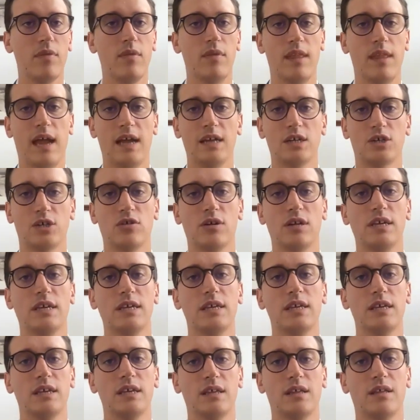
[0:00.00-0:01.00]

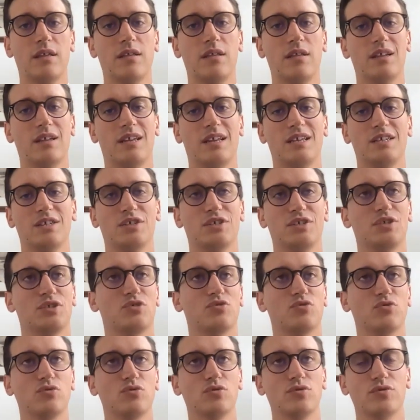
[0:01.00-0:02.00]
Naturally, attention's
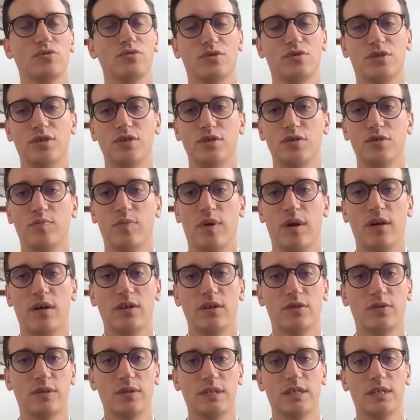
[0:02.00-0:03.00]
drawn to
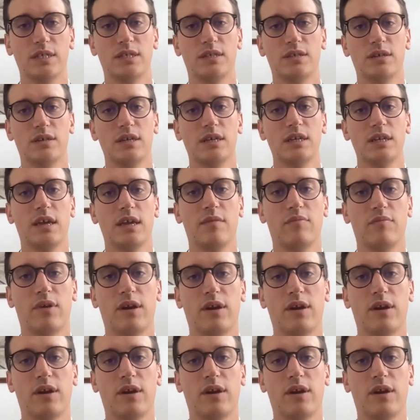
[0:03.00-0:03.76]
Part 23 and